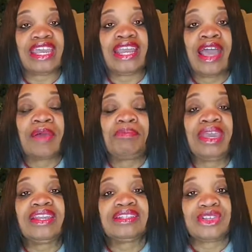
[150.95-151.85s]
And
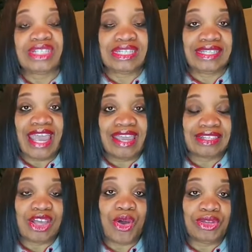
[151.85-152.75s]
being as though today
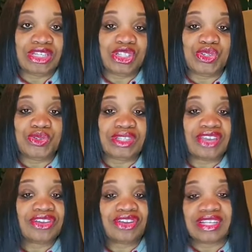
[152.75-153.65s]
is Holy Tuesday,
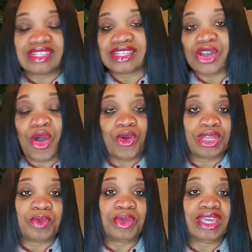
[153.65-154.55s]
you know, this is the
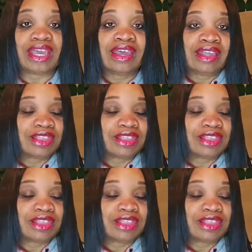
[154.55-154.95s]
Holy Week,